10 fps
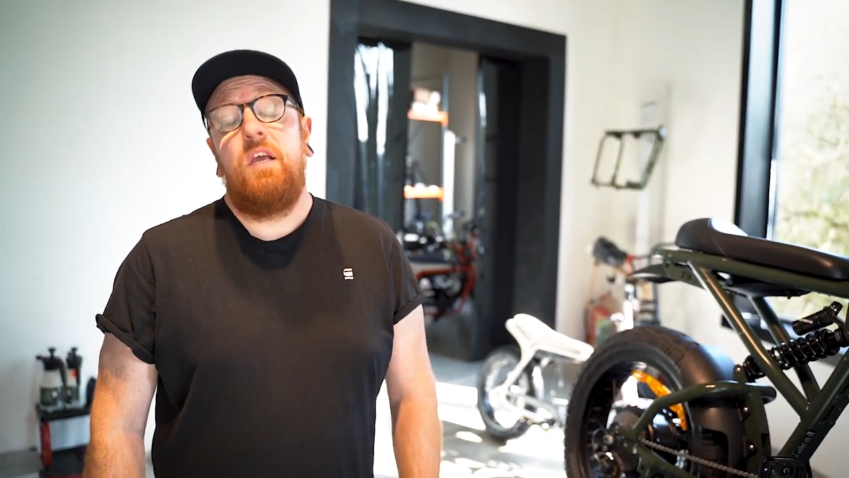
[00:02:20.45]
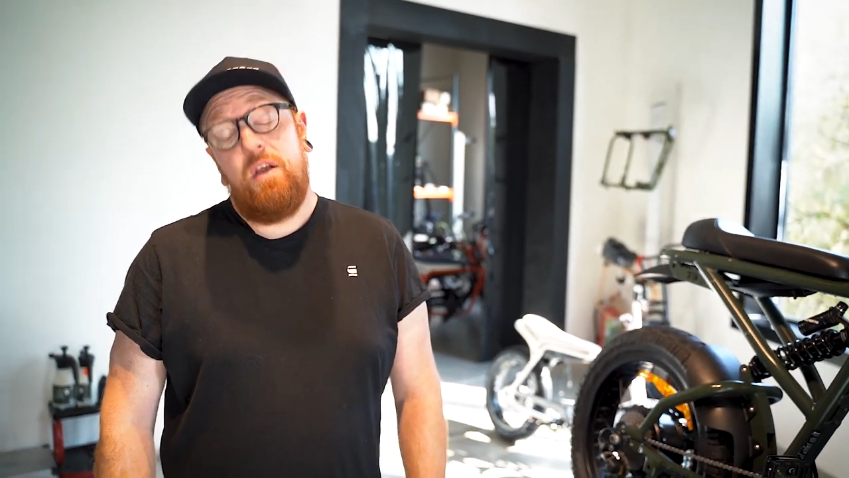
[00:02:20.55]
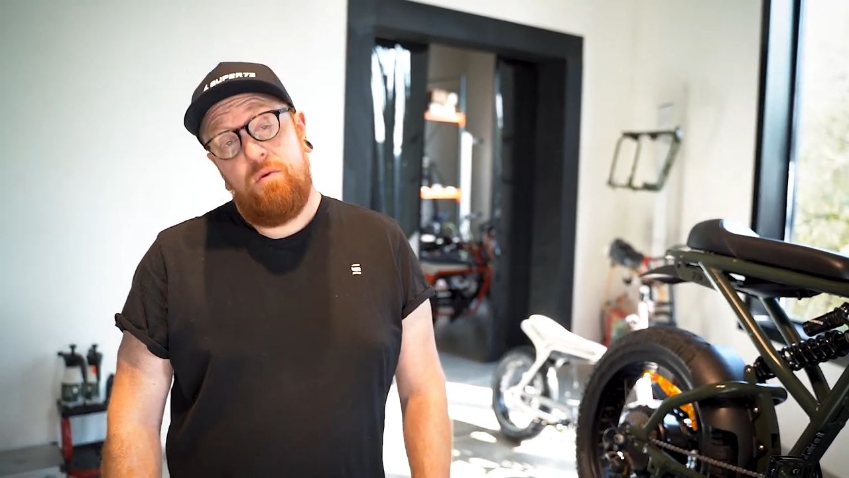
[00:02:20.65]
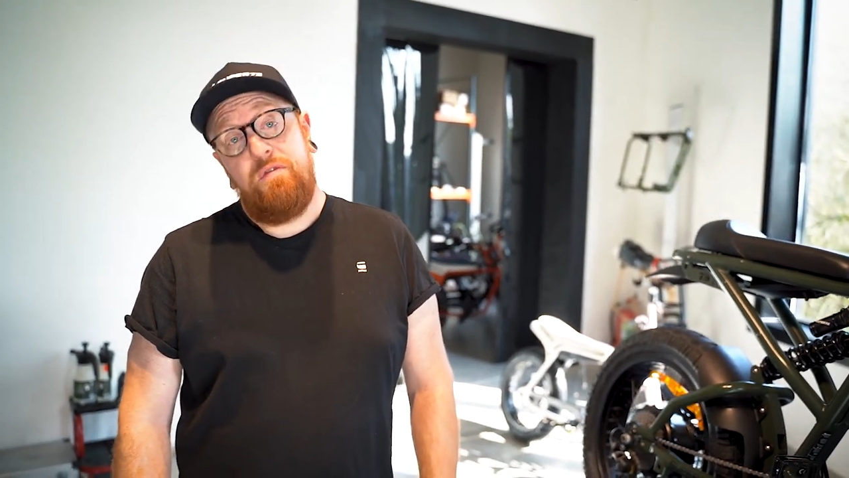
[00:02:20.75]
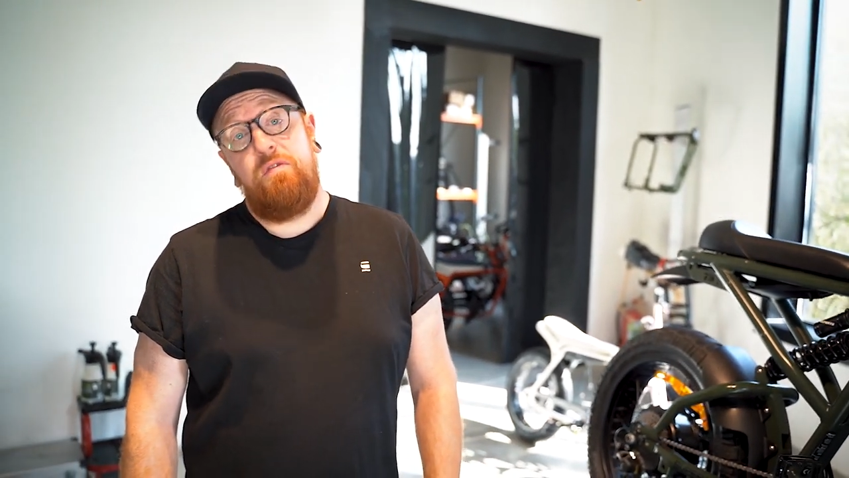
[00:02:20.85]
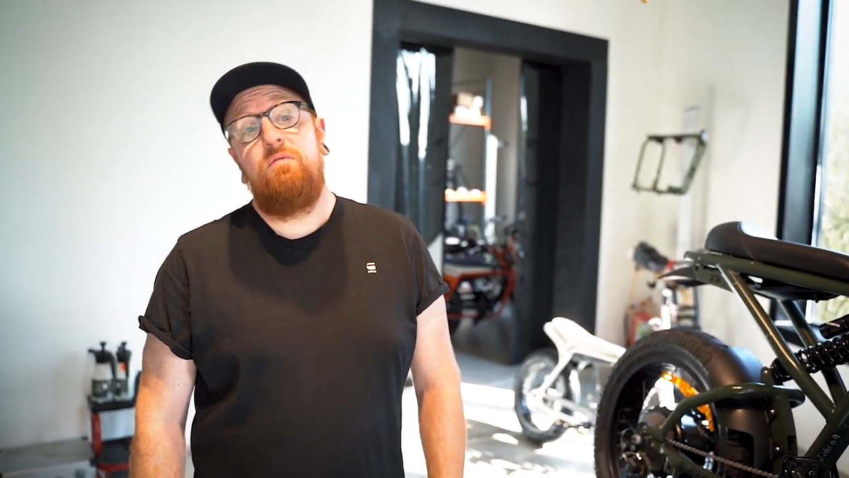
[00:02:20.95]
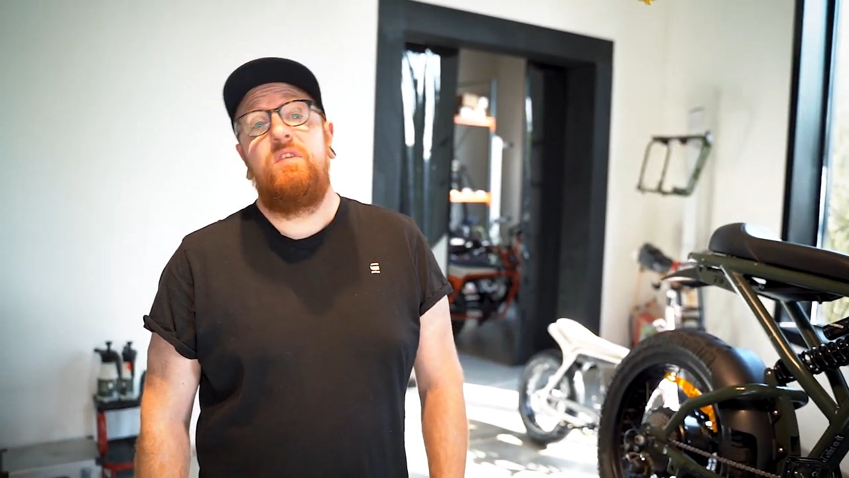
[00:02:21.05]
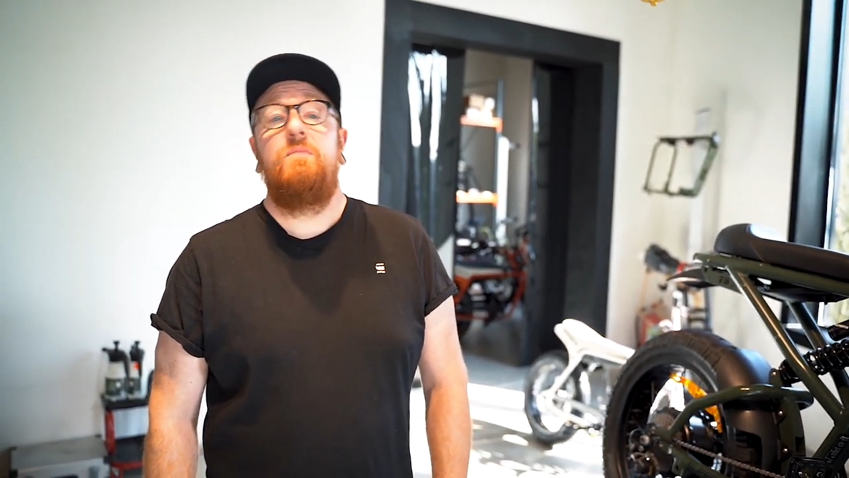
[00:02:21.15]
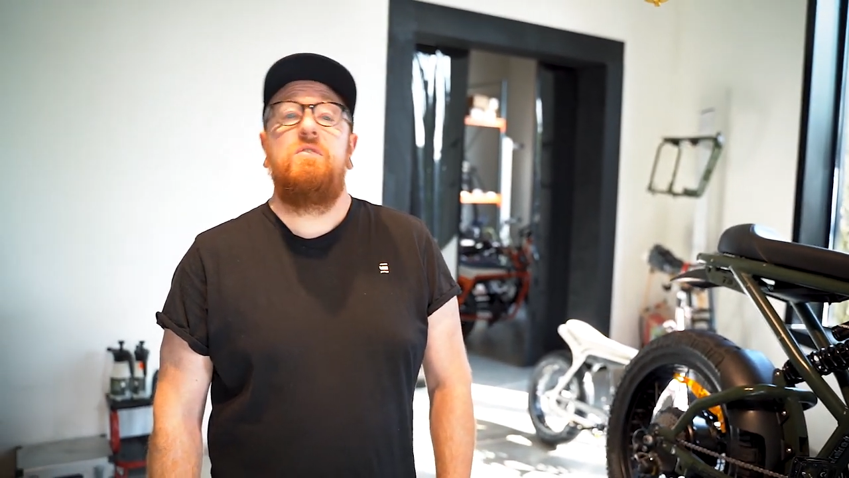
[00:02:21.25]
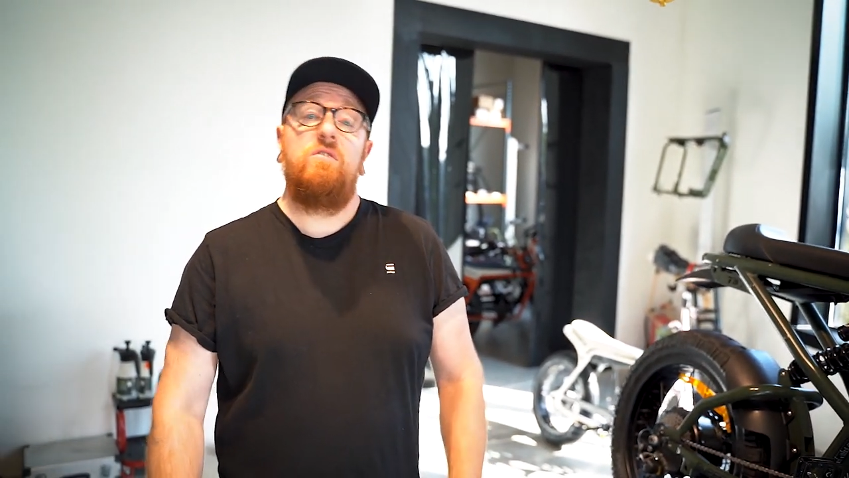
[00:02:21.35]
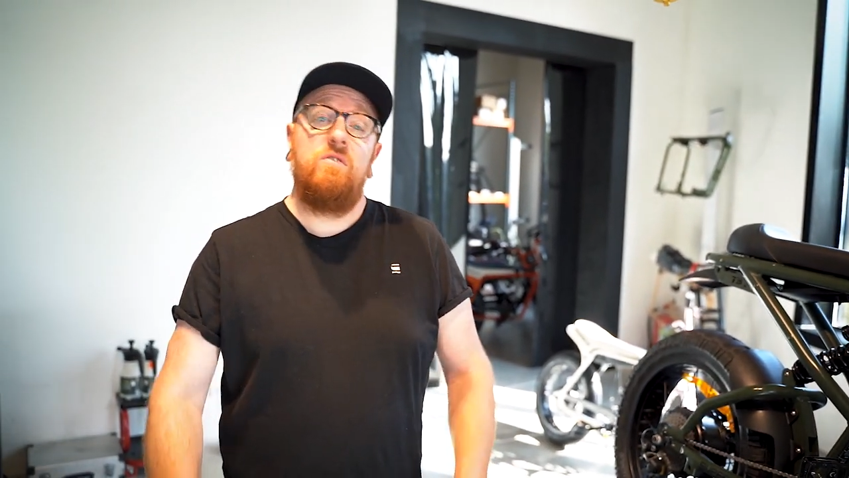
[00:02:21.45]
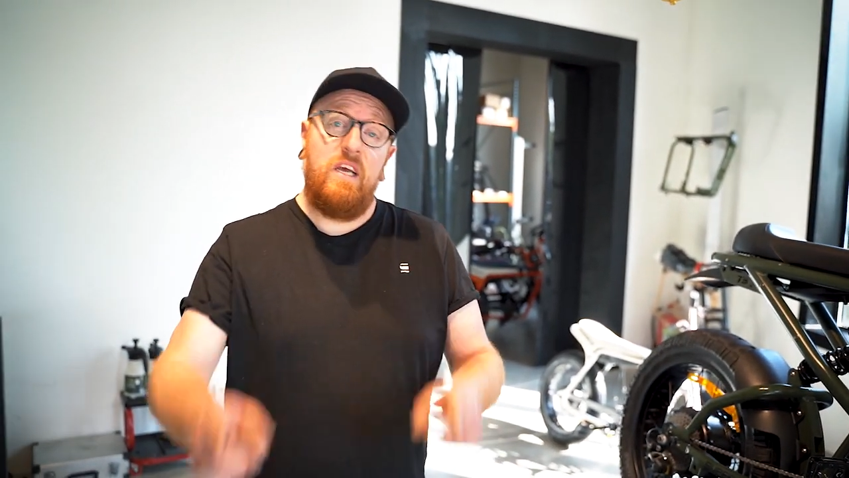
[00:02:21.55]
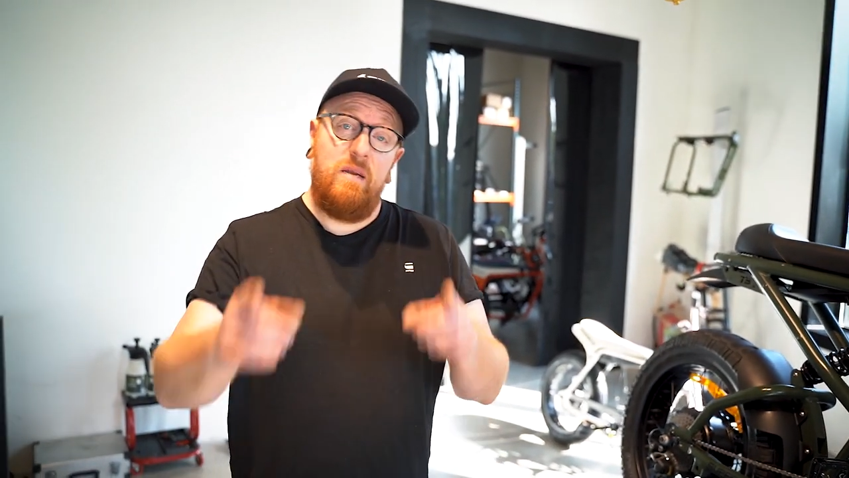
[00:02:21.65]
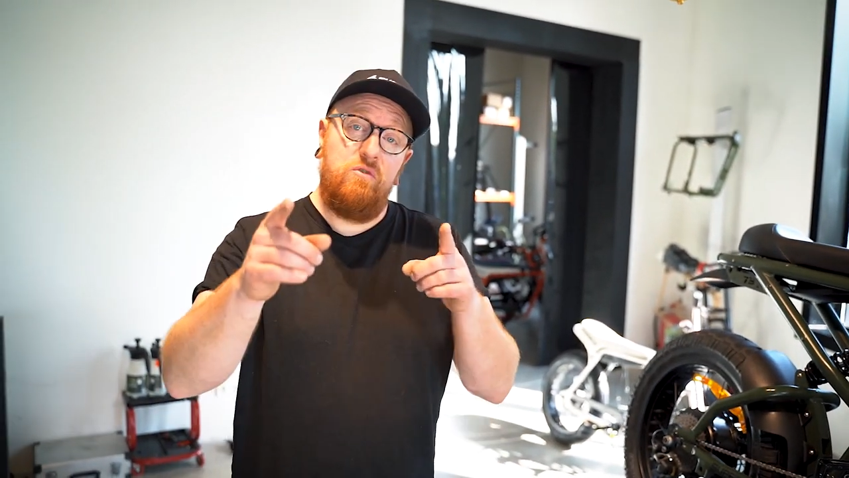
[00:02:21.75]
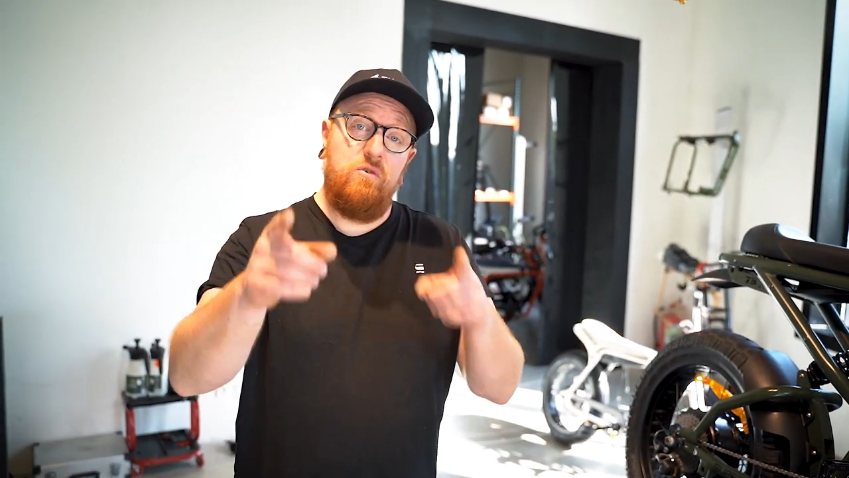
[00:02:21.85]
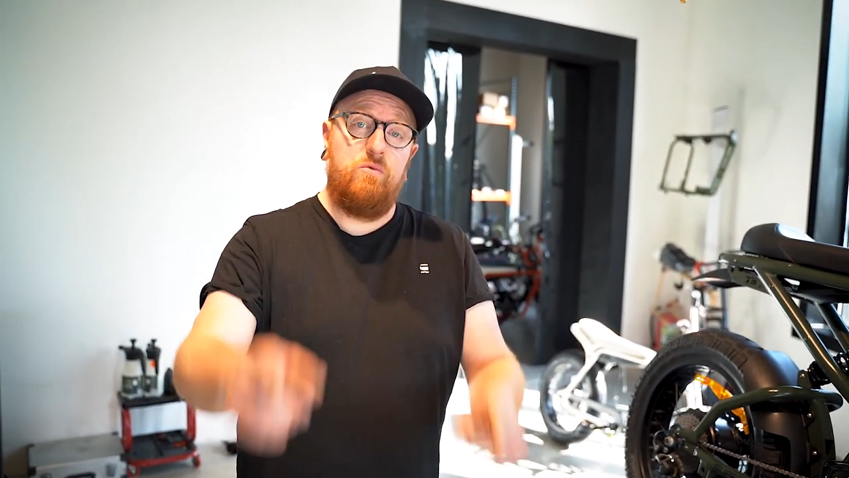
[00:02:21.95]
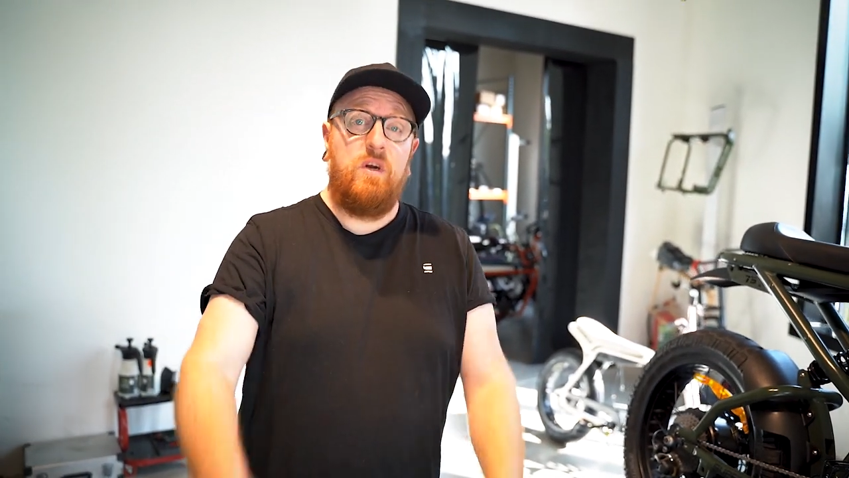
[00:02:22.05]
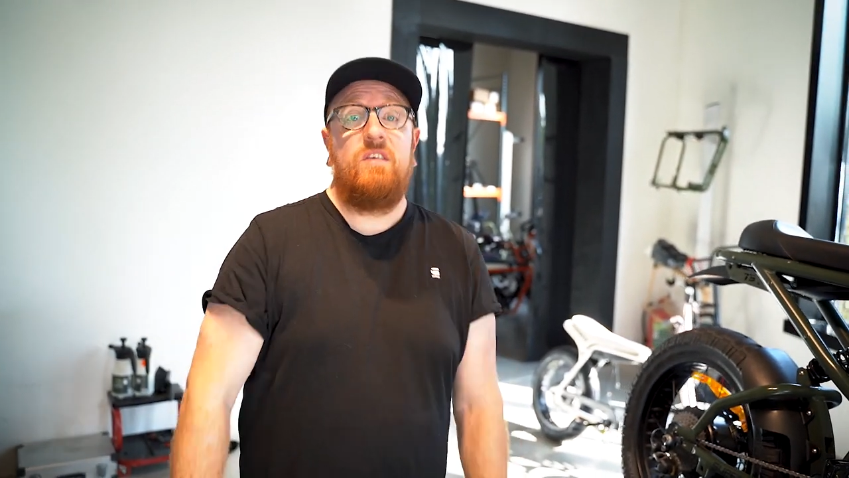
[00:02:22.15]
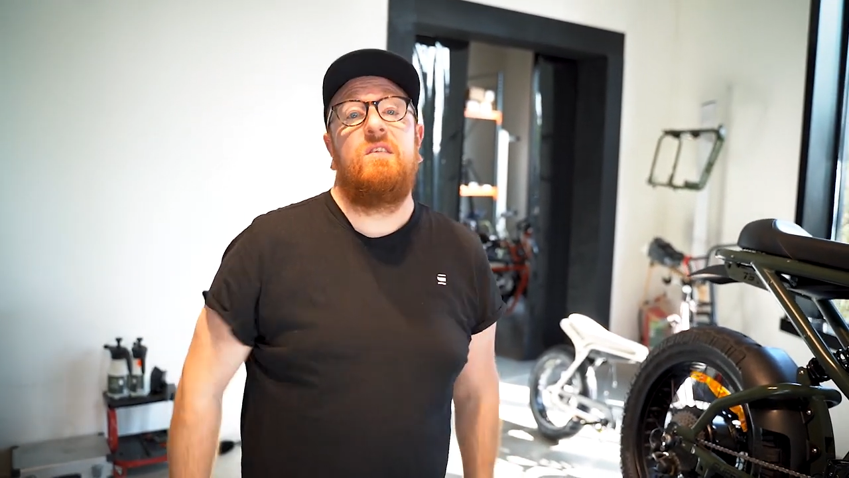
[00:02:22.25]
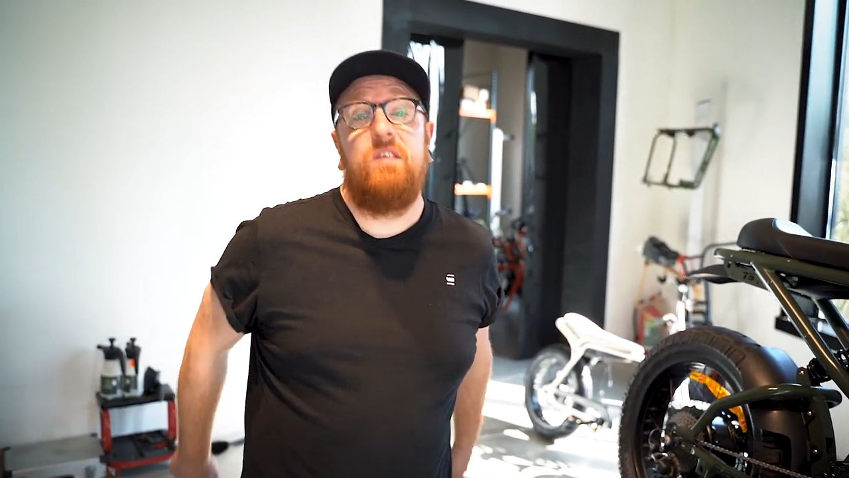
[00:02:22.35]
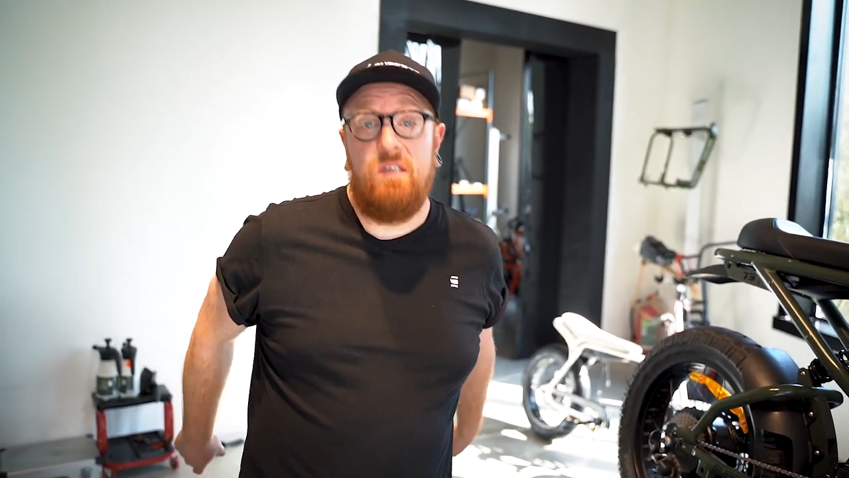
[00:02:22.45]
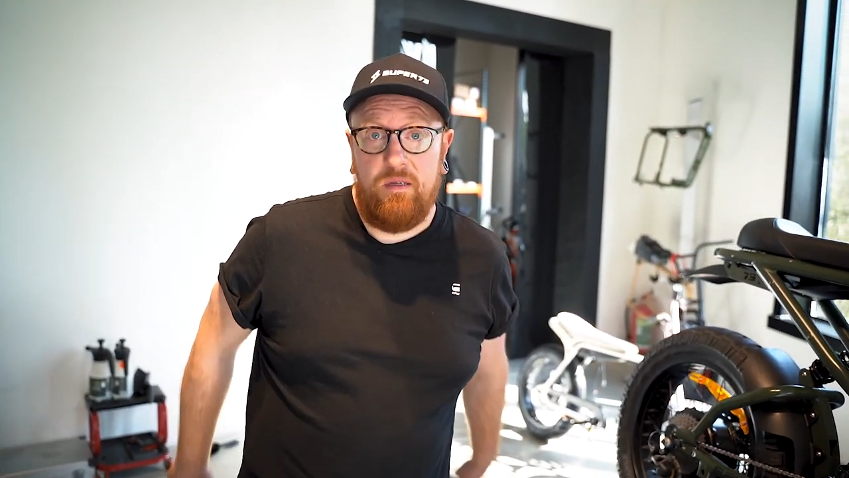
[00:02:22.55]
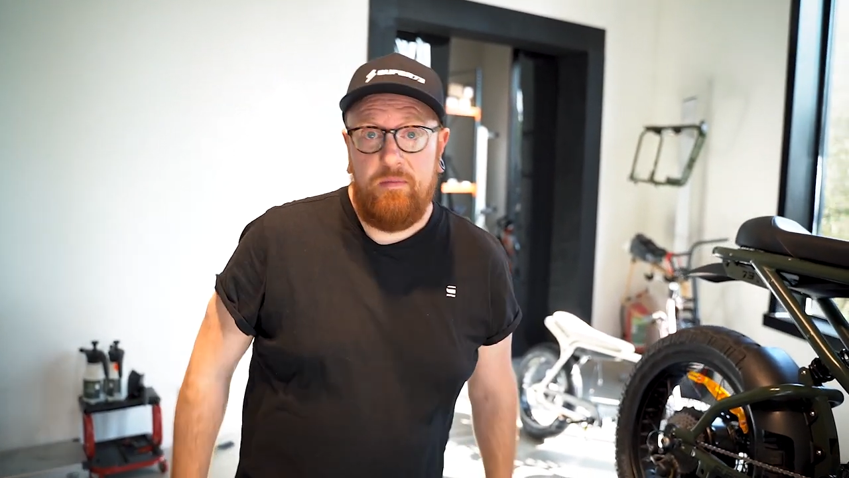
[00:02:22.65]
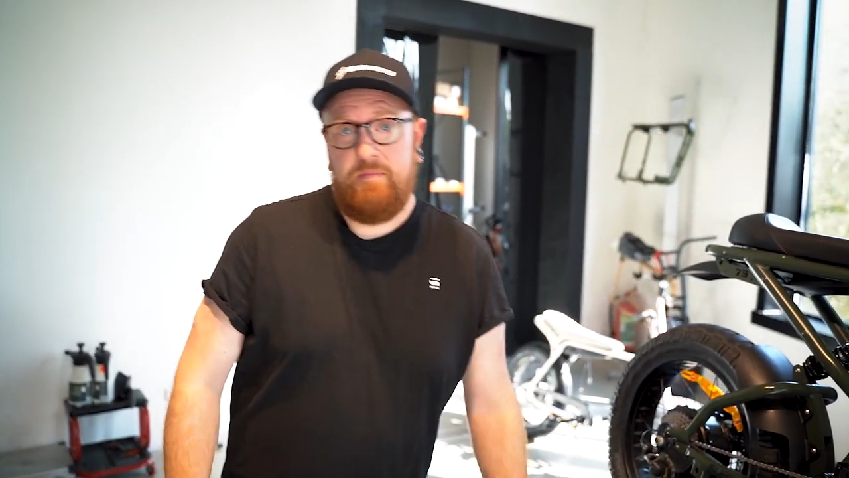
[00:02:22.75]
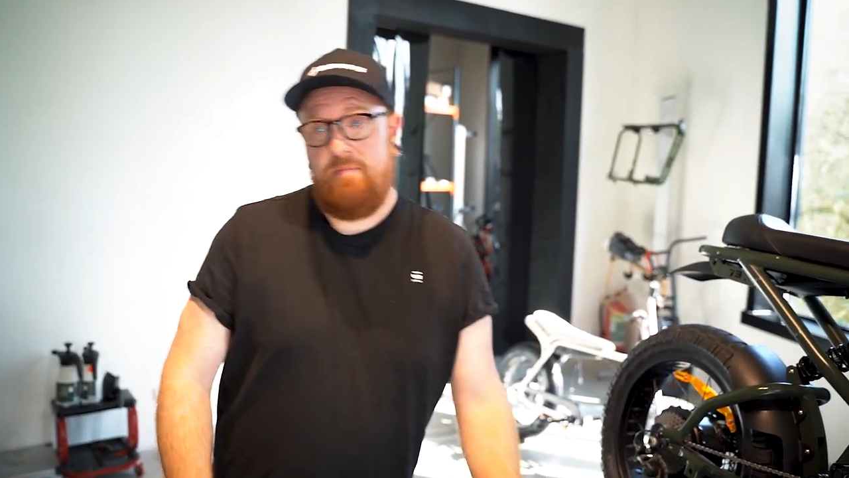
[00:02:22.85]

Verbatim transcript: Here are a few tips to get him through the rainy season.